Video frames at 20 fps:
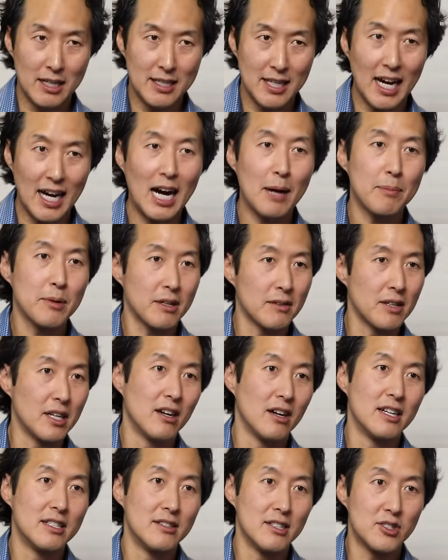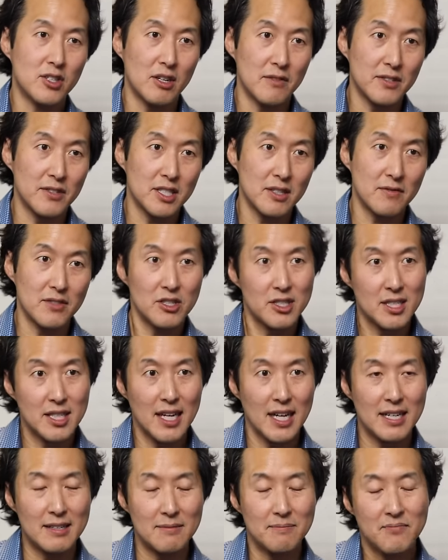topically on the surface of your
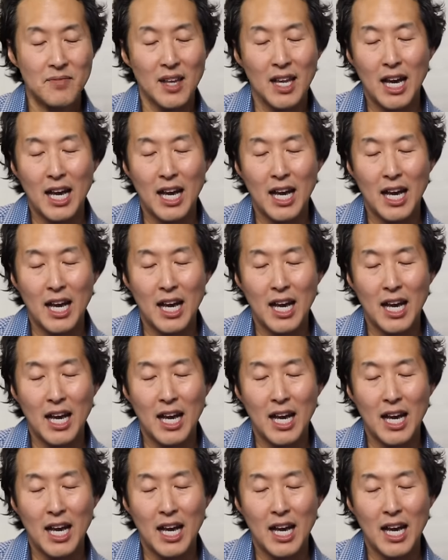skin.